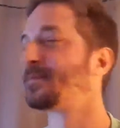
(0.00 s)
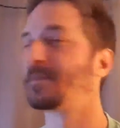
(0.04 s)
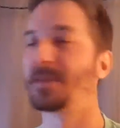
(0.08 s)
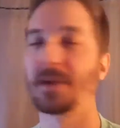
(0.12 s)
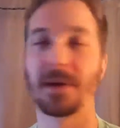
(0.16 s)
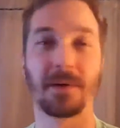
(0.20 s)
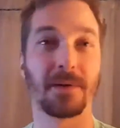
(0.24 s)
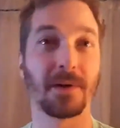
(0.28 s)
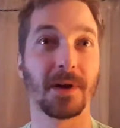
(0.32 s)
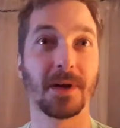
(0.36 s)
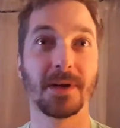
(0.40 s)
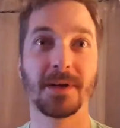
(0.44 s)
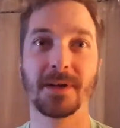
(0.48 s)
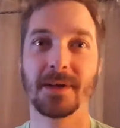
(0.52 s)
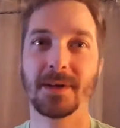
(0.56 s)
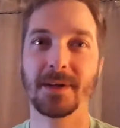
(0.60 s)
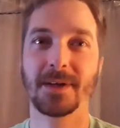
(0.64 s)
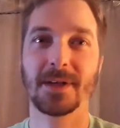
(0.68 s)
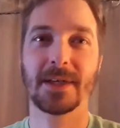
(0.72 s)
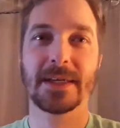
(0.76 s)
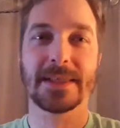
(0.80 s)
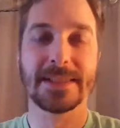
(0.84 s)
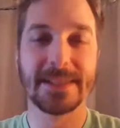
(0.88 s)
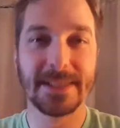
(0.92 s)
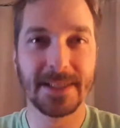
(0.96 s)
all right.
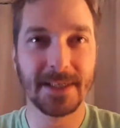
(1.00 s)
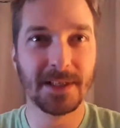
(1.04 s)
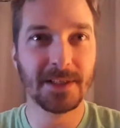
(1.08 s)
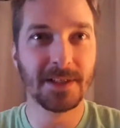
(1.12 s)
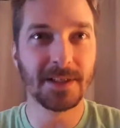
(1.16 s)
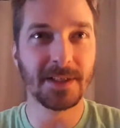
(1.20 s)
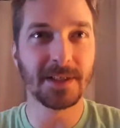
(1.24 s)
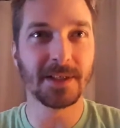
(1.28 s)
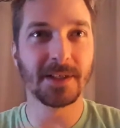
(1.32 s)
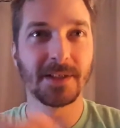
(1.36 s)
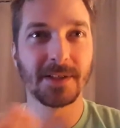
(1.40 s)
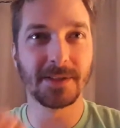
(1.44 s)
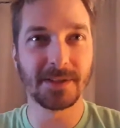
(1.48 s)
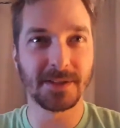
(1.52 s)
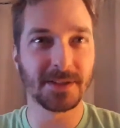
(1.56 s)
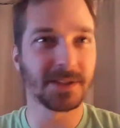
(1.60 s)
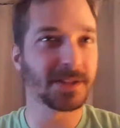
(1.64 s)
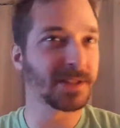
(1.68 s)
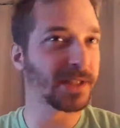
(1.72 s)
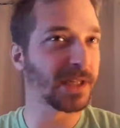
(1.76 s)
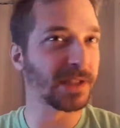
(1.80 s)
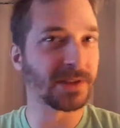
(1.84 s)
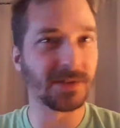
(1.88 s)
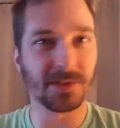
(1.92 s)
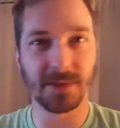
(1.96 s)
India
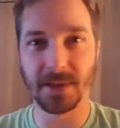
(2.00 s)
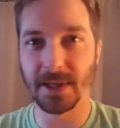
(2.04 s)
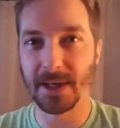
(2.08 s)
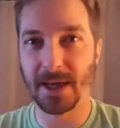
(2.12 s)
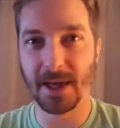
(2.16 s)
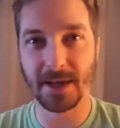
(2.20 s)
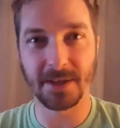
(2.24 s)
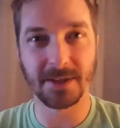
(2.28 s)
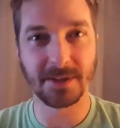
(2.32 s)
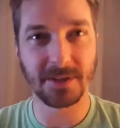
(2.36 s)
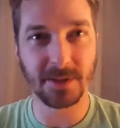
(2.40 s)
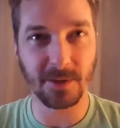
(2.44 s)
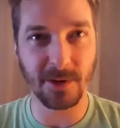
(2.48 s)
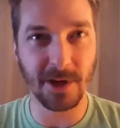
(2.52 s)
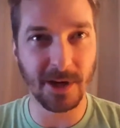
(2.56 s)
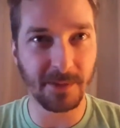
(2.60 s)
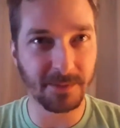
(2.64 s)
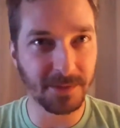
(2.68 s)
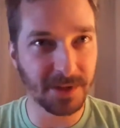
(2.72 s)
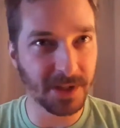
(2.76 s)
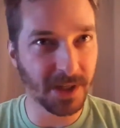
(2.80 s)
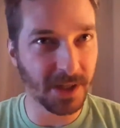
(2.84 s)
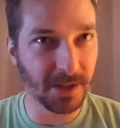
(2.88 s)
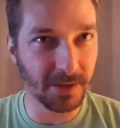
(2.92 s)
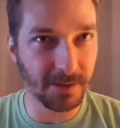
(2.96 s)
successfully had a
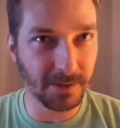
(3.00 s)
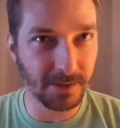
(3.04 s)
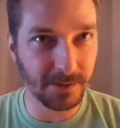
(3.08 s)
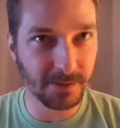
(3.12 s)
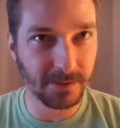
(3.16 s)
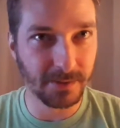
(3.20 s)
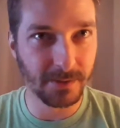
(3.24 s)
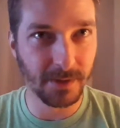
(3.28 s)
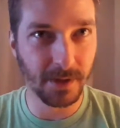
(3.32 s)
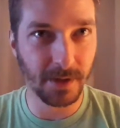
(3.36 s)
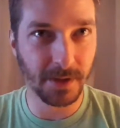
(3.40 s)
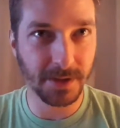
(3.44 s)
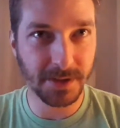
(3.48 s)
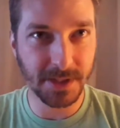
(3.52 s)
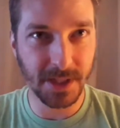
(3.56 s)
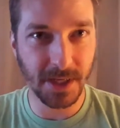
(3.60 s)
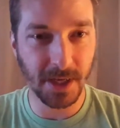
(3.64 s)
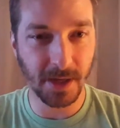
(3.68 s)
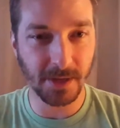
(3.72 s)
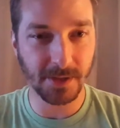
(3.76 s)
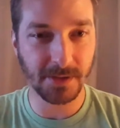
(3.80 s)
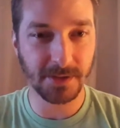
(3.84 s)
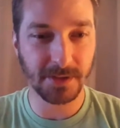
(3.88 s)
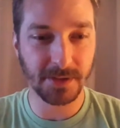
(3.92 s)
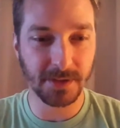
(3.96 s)
Scramjet
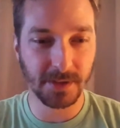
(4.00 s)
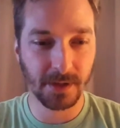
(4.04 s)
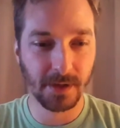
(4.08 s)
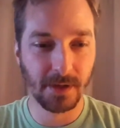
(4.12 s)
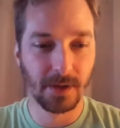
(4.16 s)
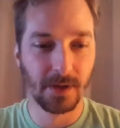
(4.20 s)
test.